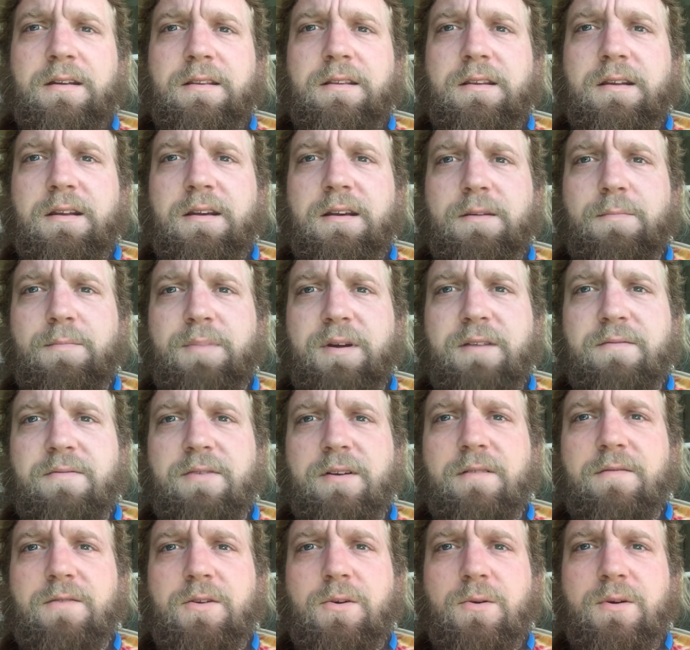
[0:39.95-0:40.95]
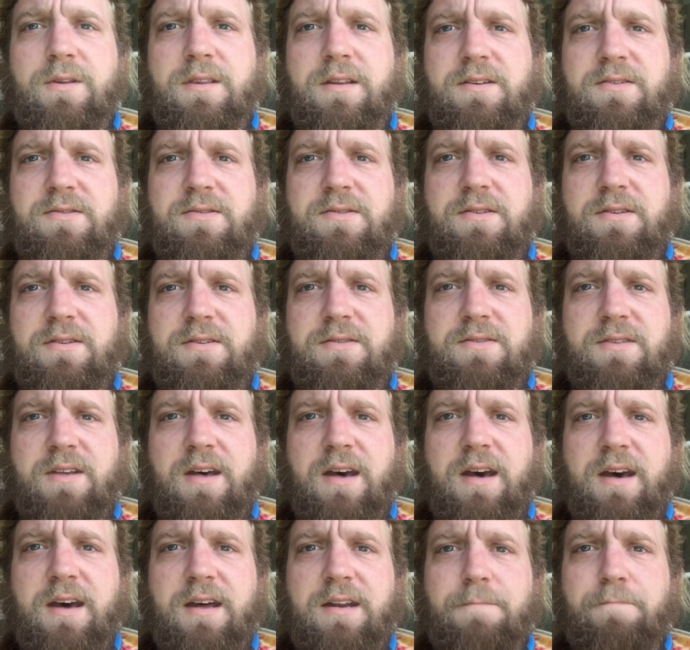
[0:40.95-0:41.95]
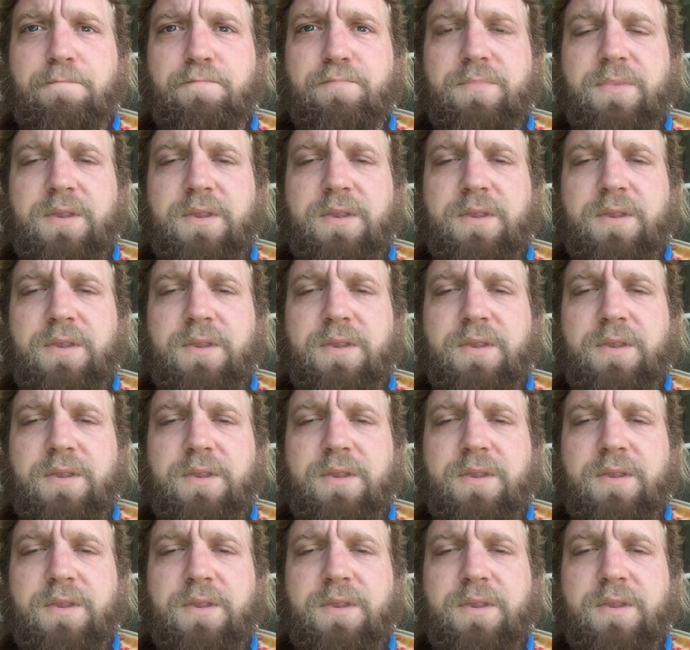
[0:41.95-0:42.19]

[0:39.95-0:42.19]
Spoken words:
The benefit of doing this is that